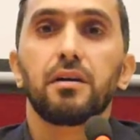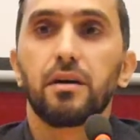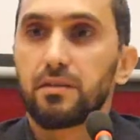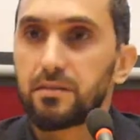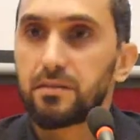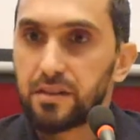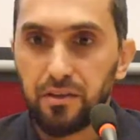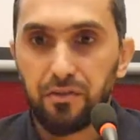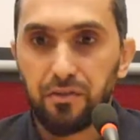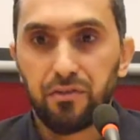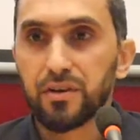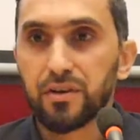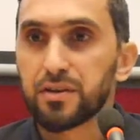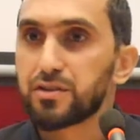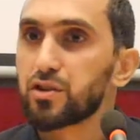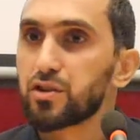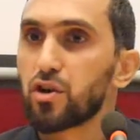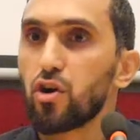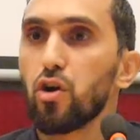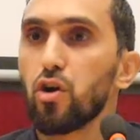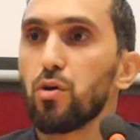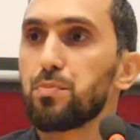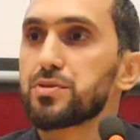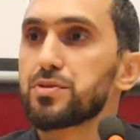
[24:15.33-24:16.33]
different
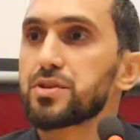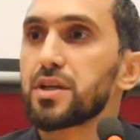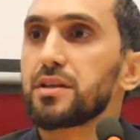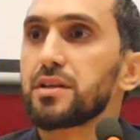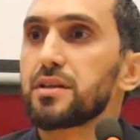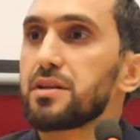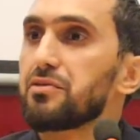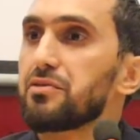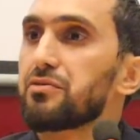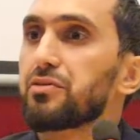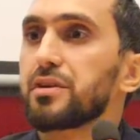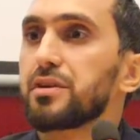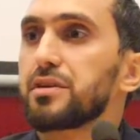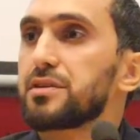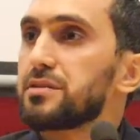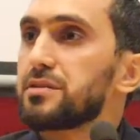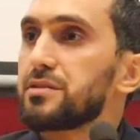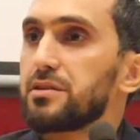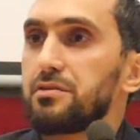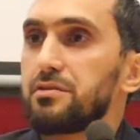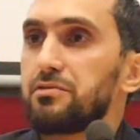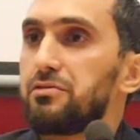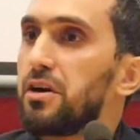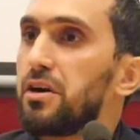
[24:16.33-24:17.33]
scopes and different
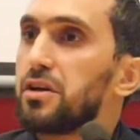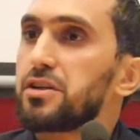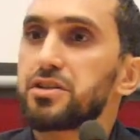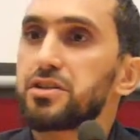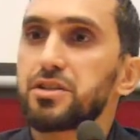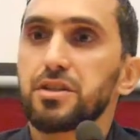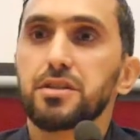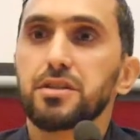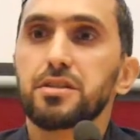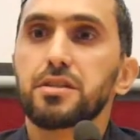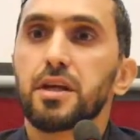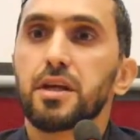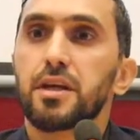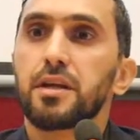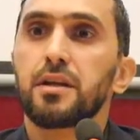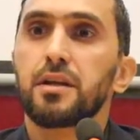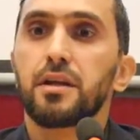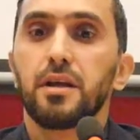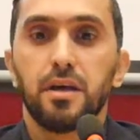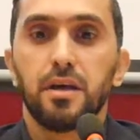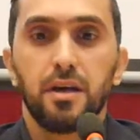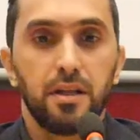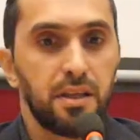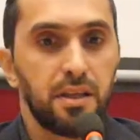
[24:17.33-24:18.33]
functions and
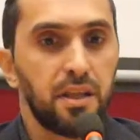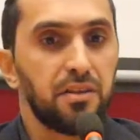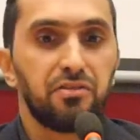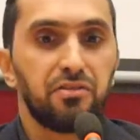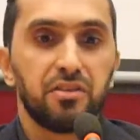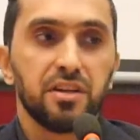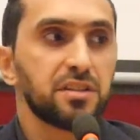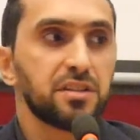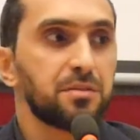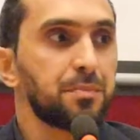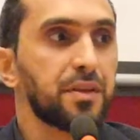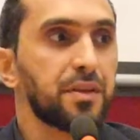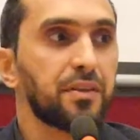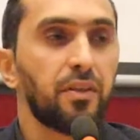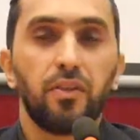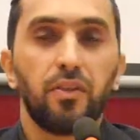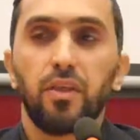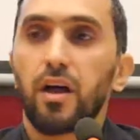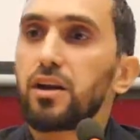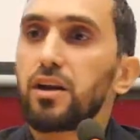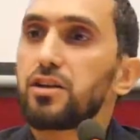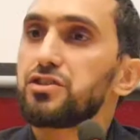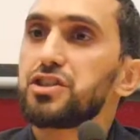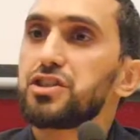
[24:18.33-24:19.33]
different
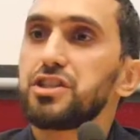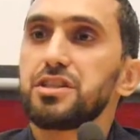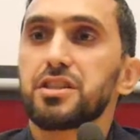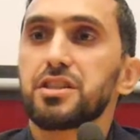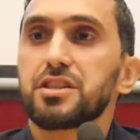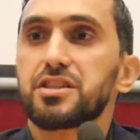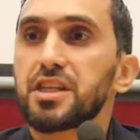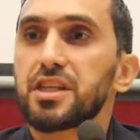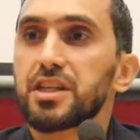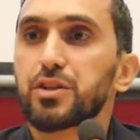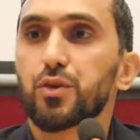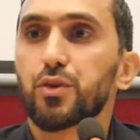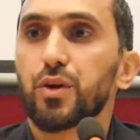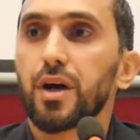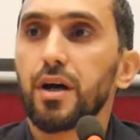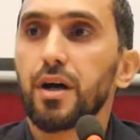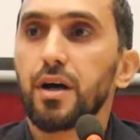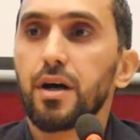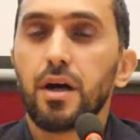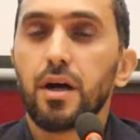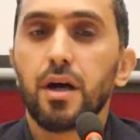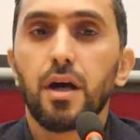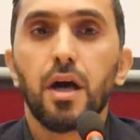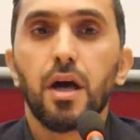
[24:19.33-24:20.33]
methodologies, etc.
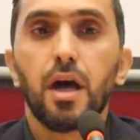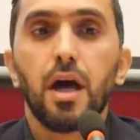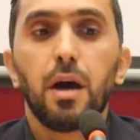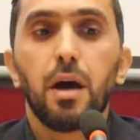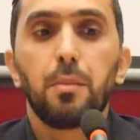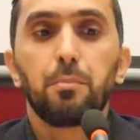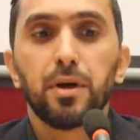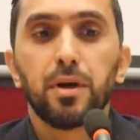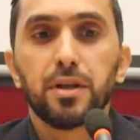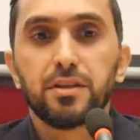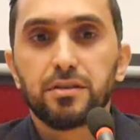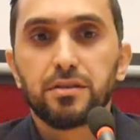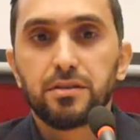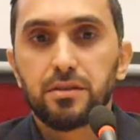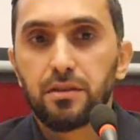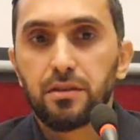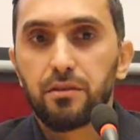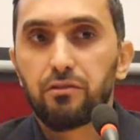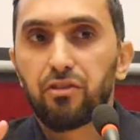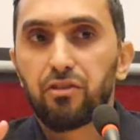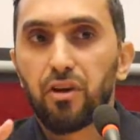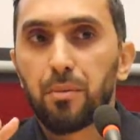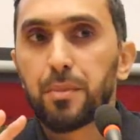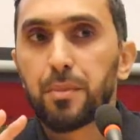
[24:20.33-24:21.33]
But
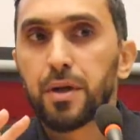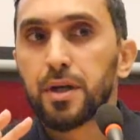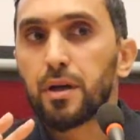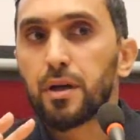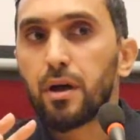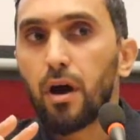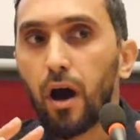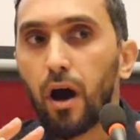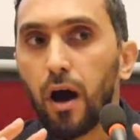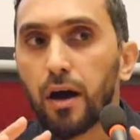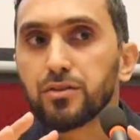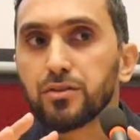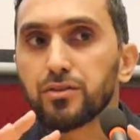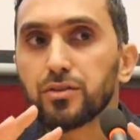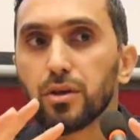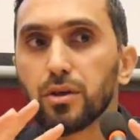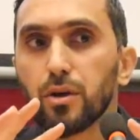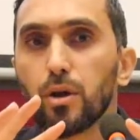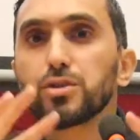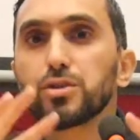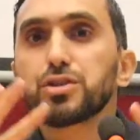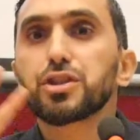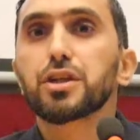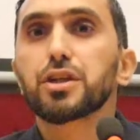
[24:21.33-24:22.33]
from an
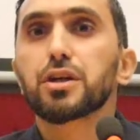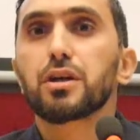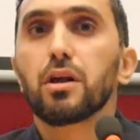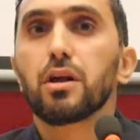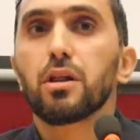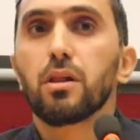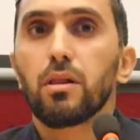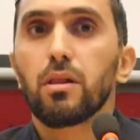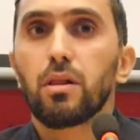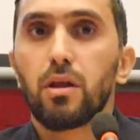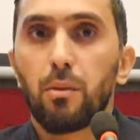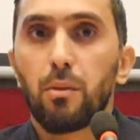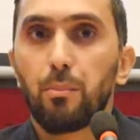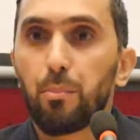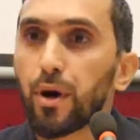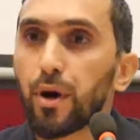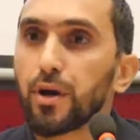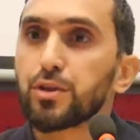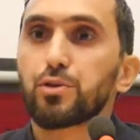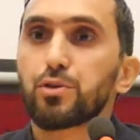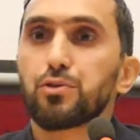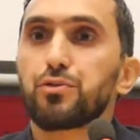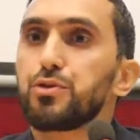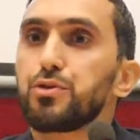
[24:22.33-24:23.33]
ontological
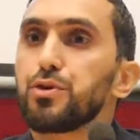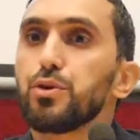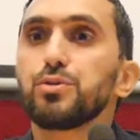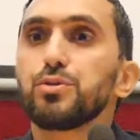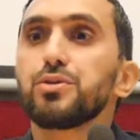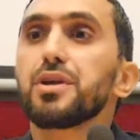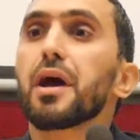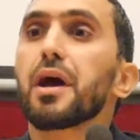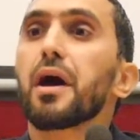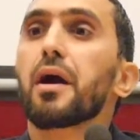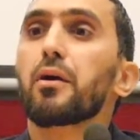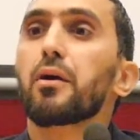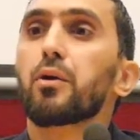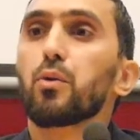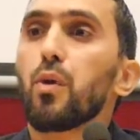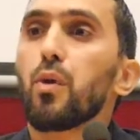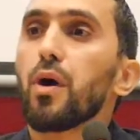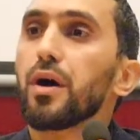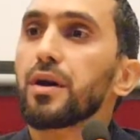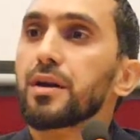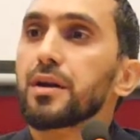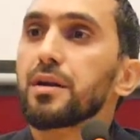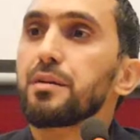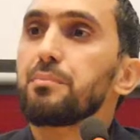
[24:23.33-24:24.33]
point of view, they are
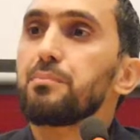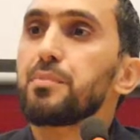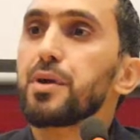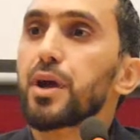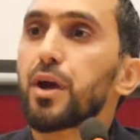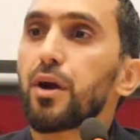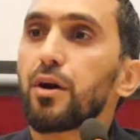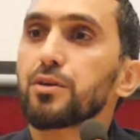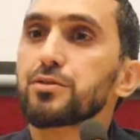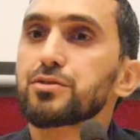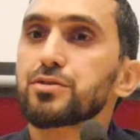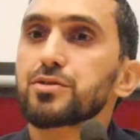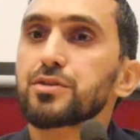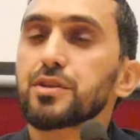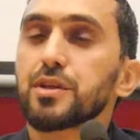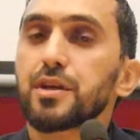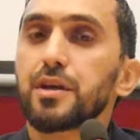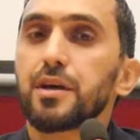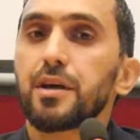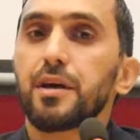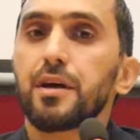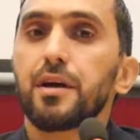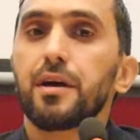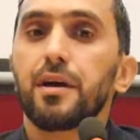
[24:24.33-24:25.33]
one, because
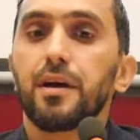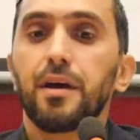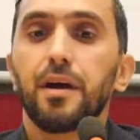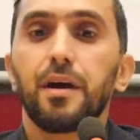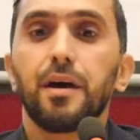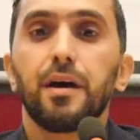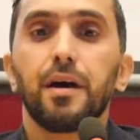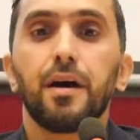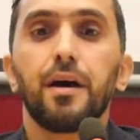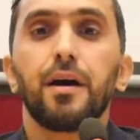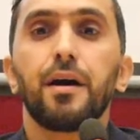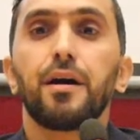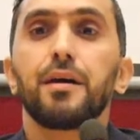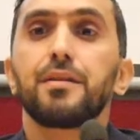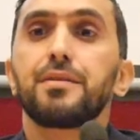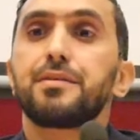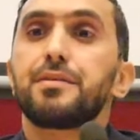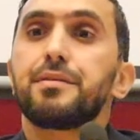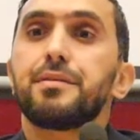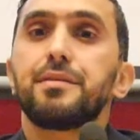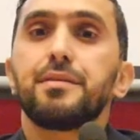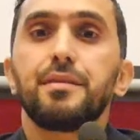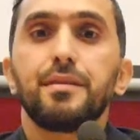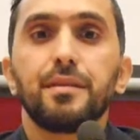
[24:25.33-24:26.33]

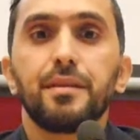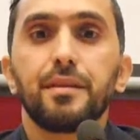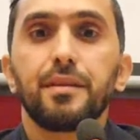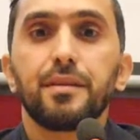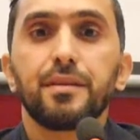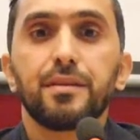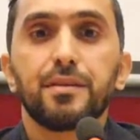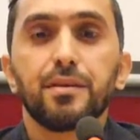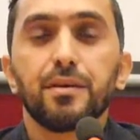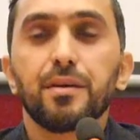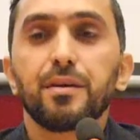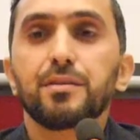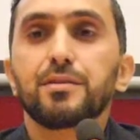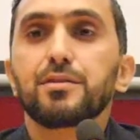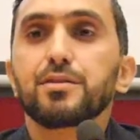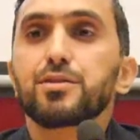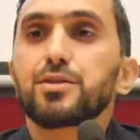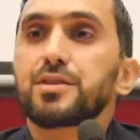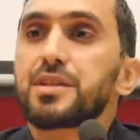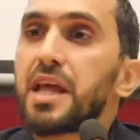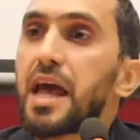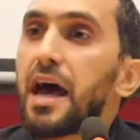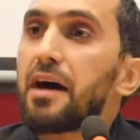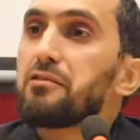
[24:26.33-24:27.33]

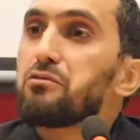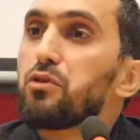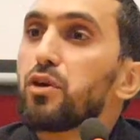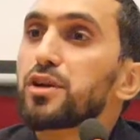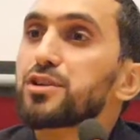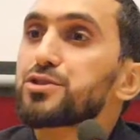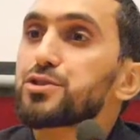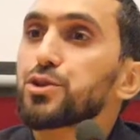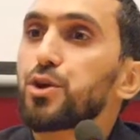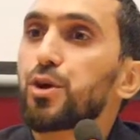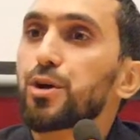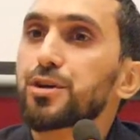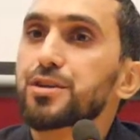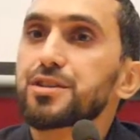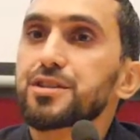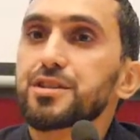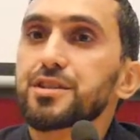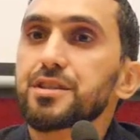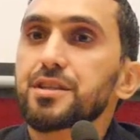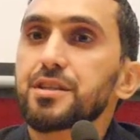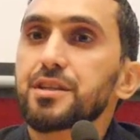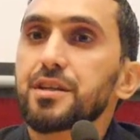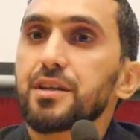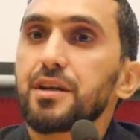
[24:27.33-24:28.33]
they have one
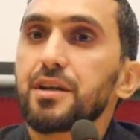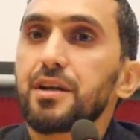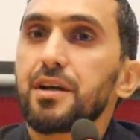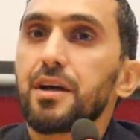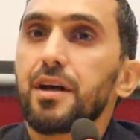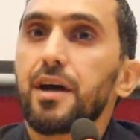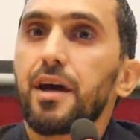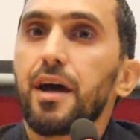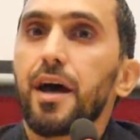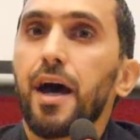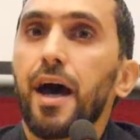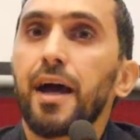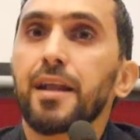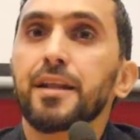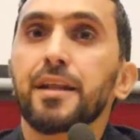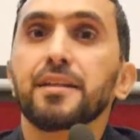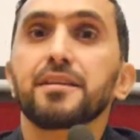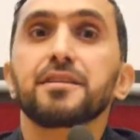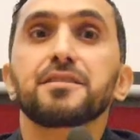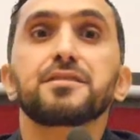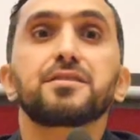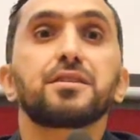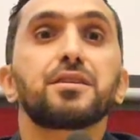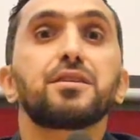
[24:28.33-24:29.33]
source, and that
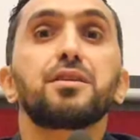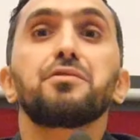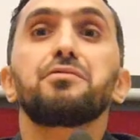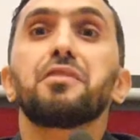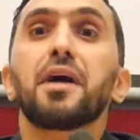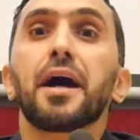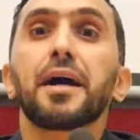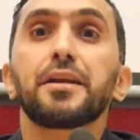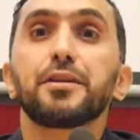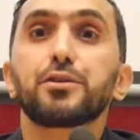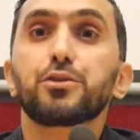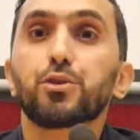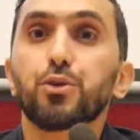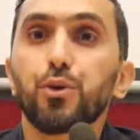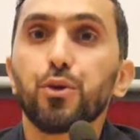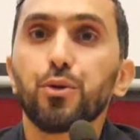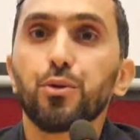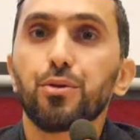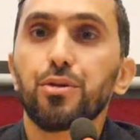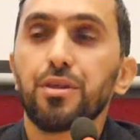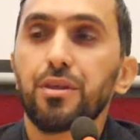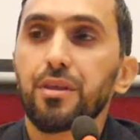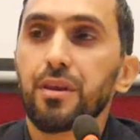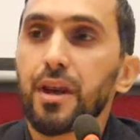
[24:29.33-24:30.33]
is the divine
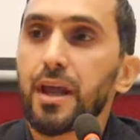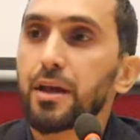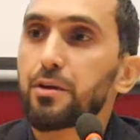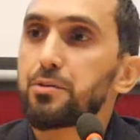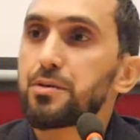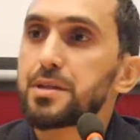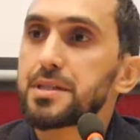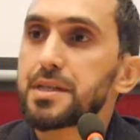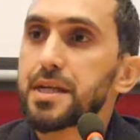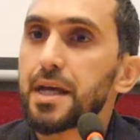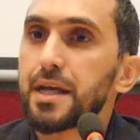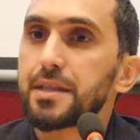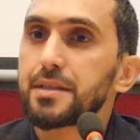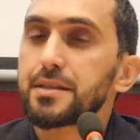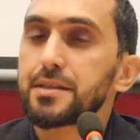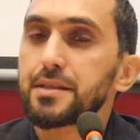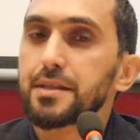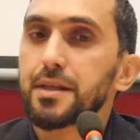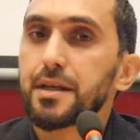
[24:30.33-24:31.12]
truth, like we said.